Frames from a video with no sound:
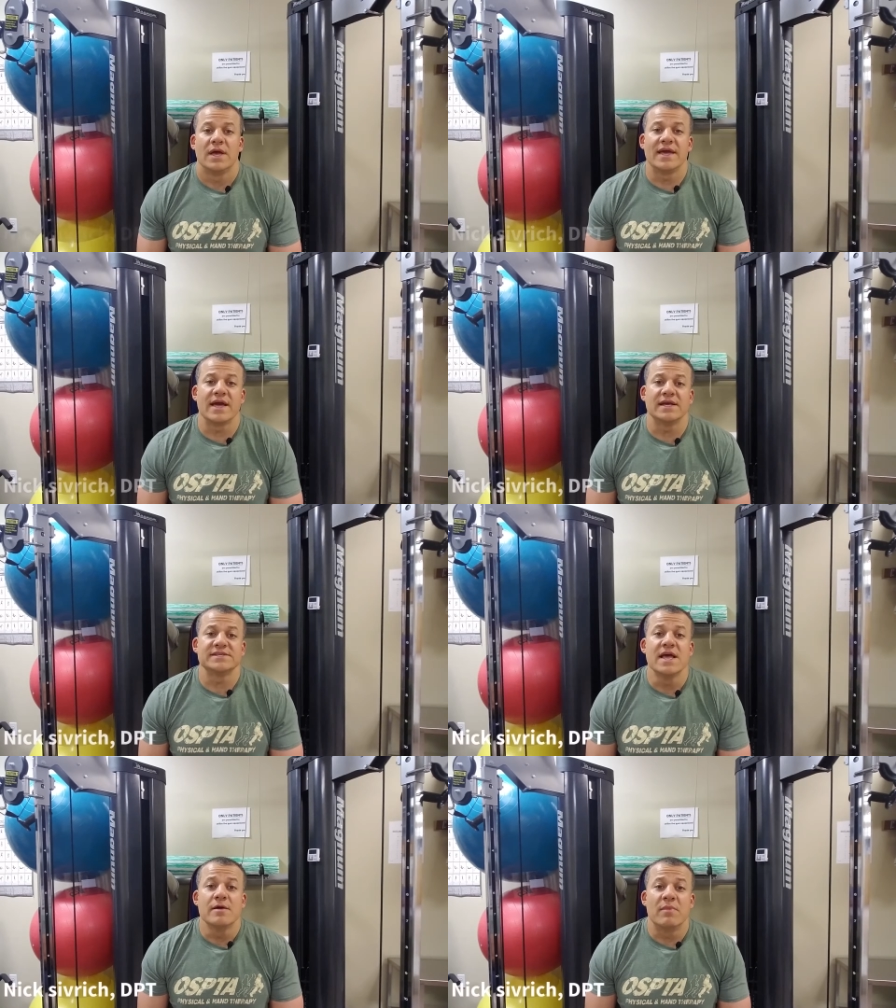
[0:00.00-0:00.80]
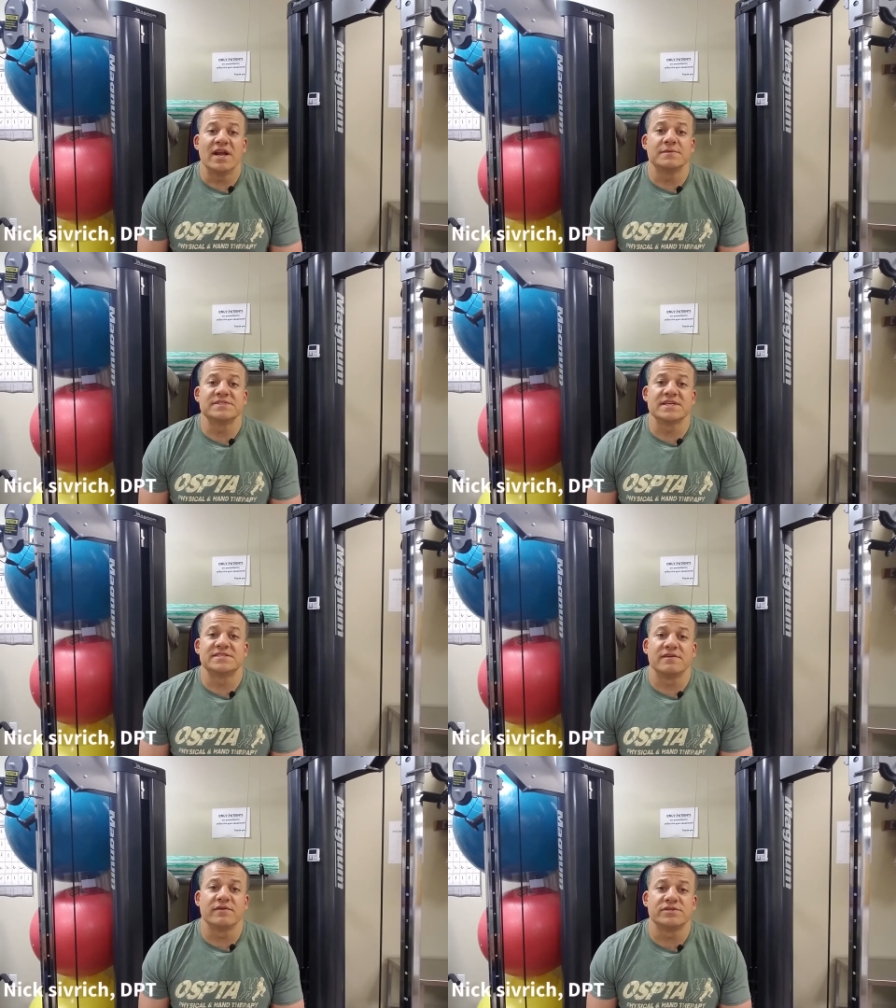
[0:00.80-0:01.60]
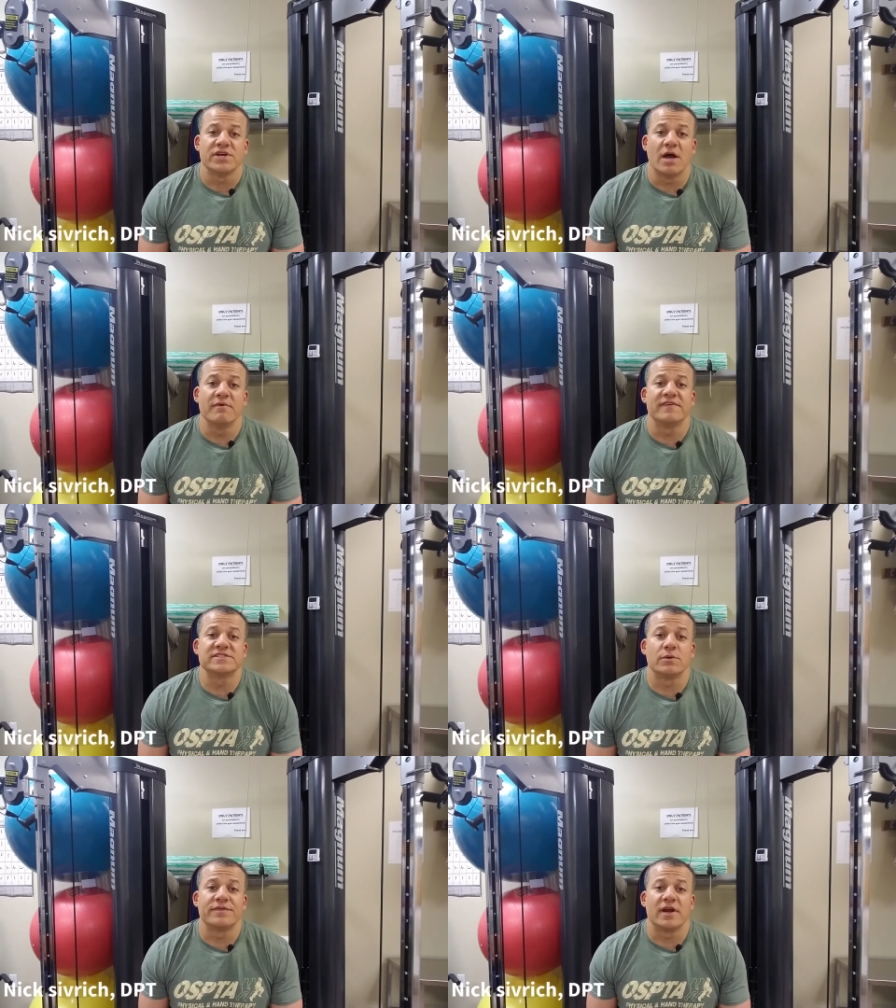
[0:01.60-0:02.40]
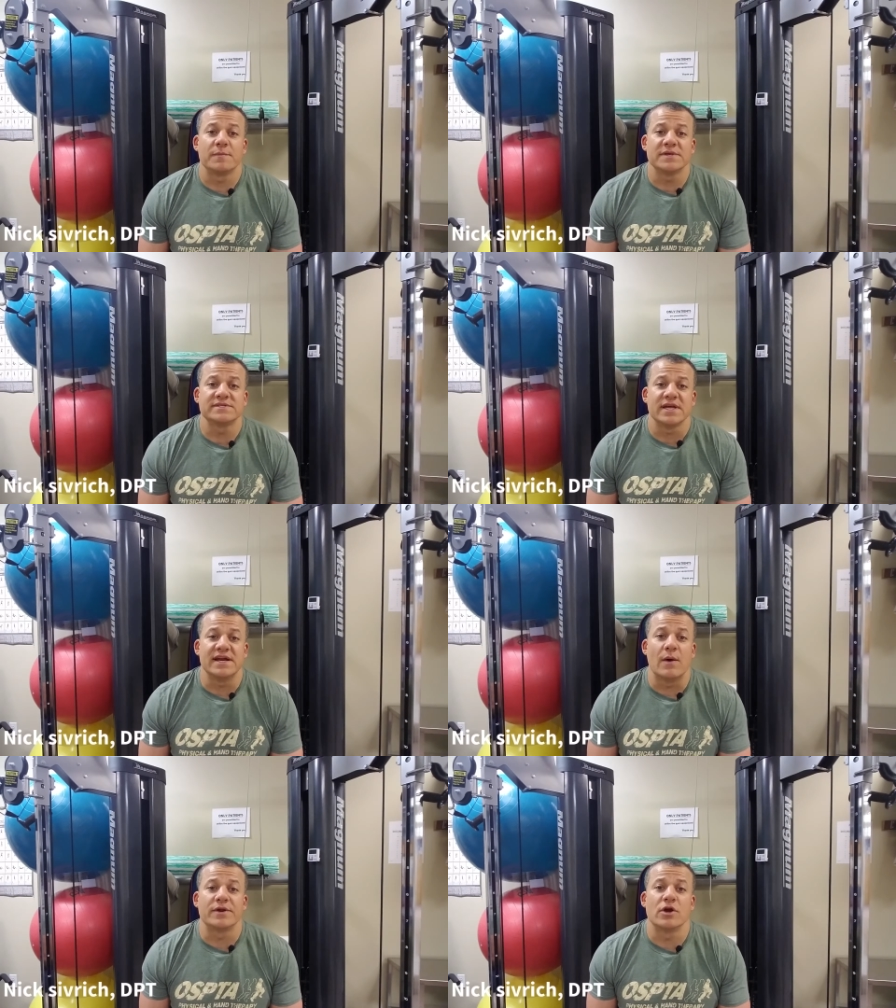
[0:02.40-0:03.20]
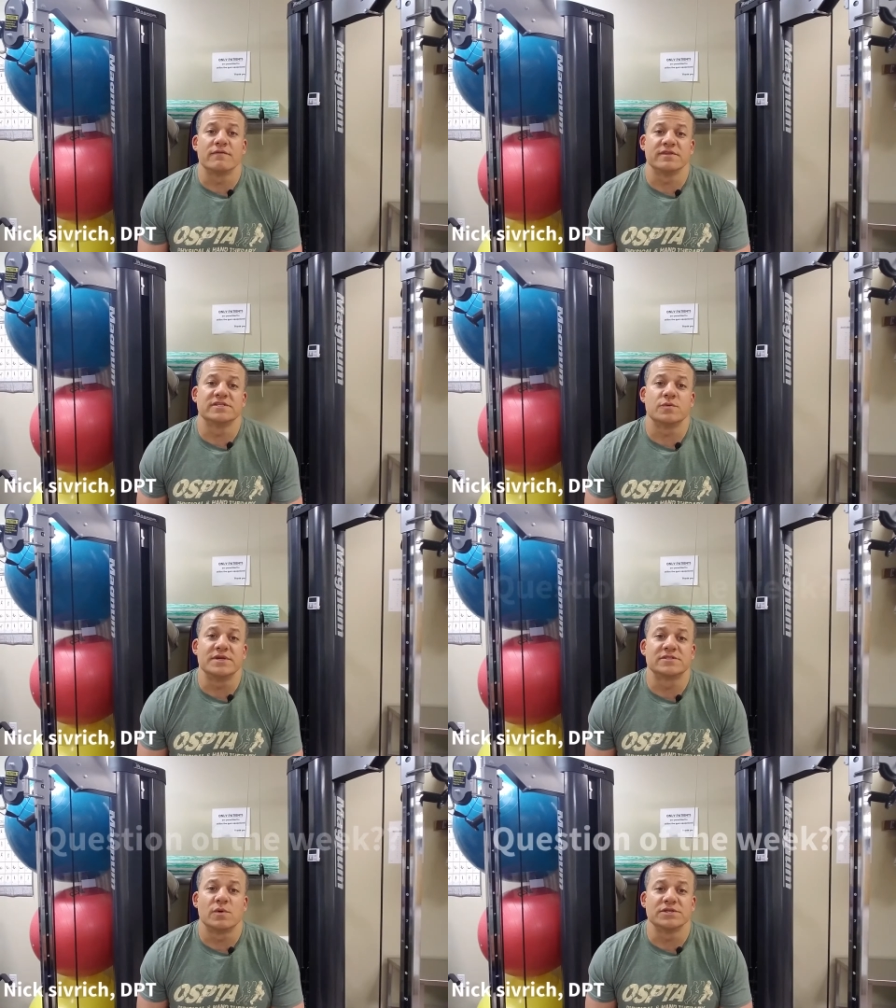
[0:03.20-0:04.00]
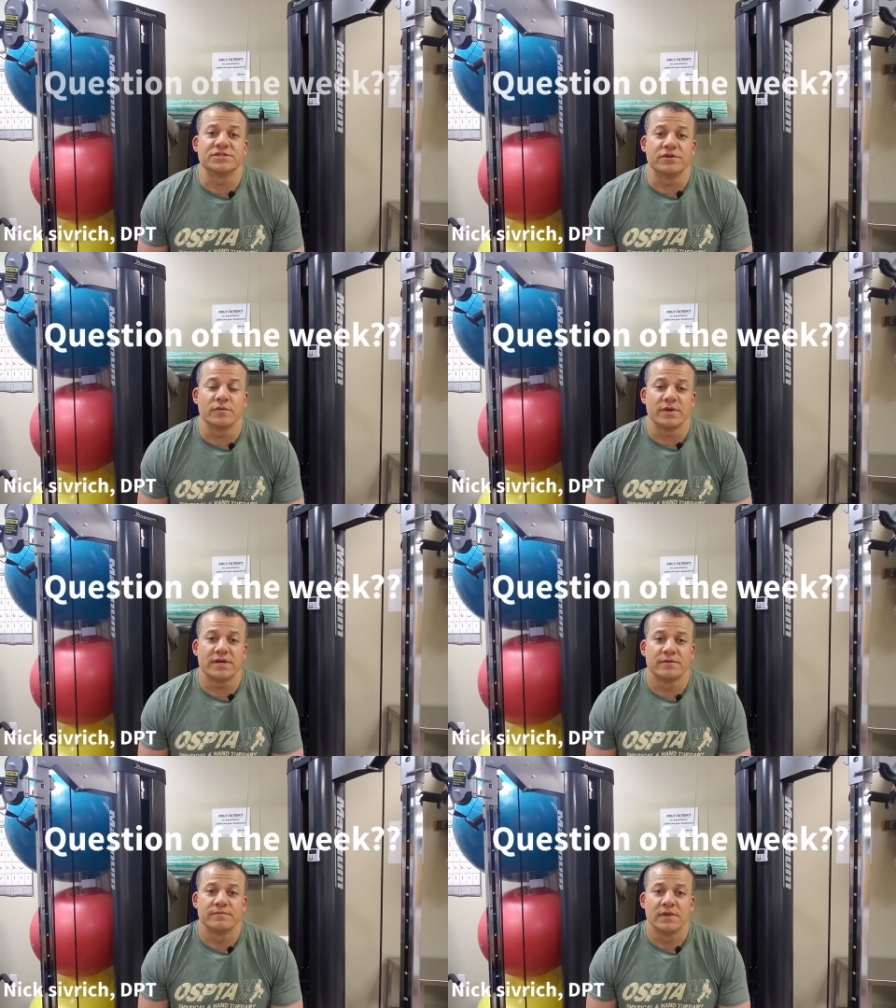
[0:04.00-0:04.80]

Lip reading: Hey guys, my name is Nick Sivrich. I'm a physical therapist and I want to go over this week's question of the week.